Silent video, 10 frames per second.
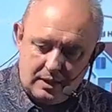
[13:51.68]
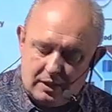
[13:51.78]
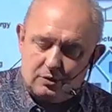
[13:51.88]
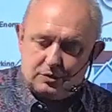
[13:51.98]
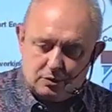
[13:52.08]

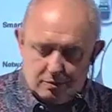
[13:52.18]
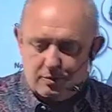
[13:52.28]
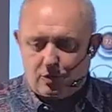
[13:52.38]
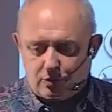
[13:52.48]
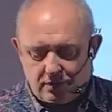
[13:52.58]
also
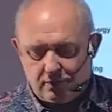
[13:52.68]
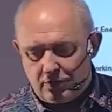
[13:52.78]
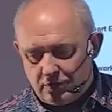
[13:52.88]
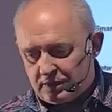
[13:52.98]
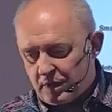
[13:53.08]
wrote, of
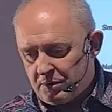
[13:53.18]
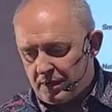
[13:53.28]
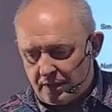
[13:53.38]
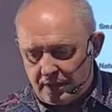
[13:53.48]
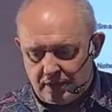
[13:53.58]
course, a couple of
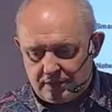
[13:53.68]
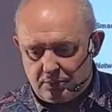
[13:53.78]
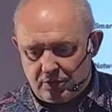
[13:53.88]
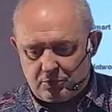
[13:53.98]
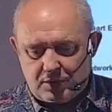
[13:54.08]
articles
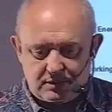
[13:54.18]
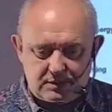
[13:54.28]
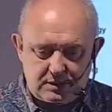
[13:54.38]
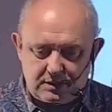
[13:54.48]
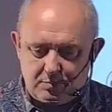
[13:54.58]
about smart
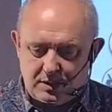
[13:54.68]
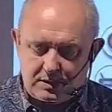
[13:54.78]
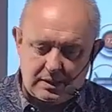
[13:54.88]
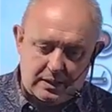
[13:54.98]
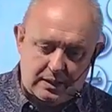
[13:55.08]
cities, but
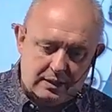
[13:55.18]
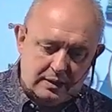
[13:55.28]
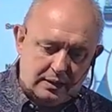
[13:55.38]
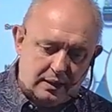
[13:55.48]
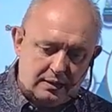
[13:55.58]

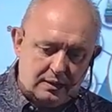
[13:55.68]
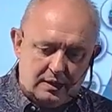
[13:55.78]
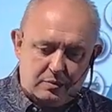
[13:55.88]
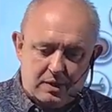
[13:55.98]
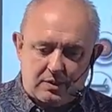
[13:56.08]
I didn't
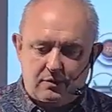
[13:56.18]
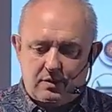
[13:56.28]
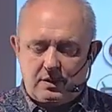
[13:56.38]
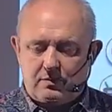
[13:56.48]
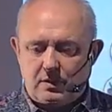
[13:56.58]
expect
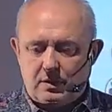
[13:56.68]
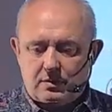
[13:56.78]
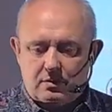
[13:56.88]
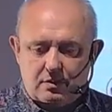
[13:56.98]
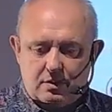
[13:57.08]
it
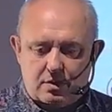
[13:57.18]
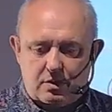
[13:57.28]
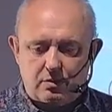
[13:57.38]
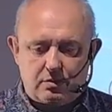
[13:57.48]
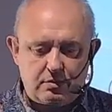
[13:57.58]
will
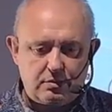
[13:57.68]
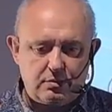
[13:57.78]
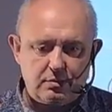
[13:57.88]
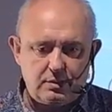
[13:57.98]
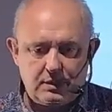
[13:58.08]
grow
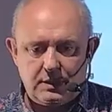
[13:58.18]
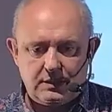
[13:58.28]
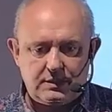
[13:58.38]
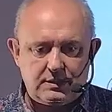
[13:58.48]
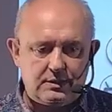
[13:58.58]
to to
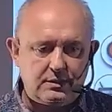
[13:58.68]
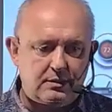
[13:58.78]
this